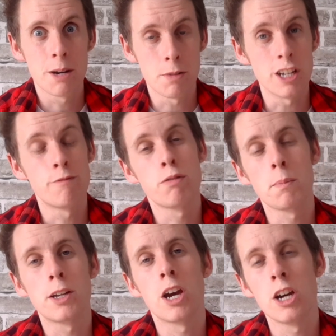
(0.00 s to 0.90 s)
but you've
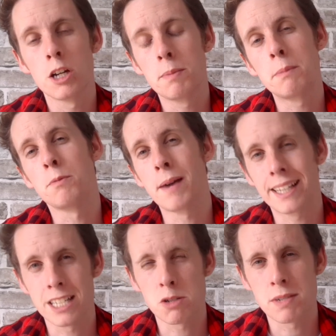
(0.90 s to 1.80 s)
probably heard people
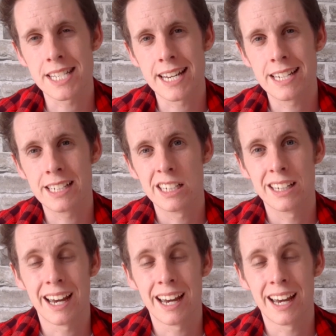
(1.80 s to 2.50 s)
make this mistake